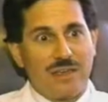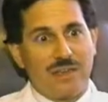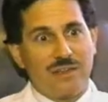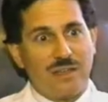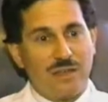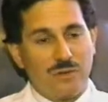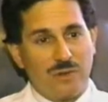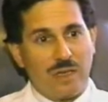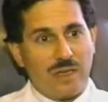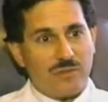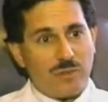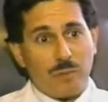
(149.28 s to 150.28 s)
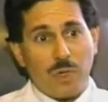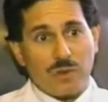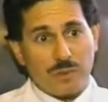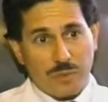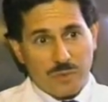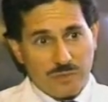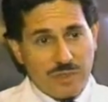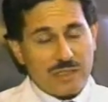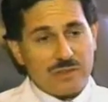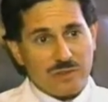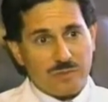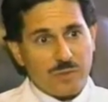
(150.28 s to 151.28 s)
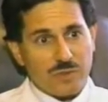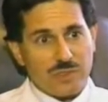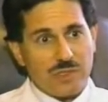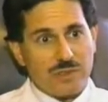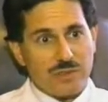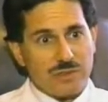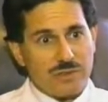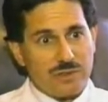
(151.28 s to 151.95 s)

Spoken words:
that you get from multiple facelift procedures.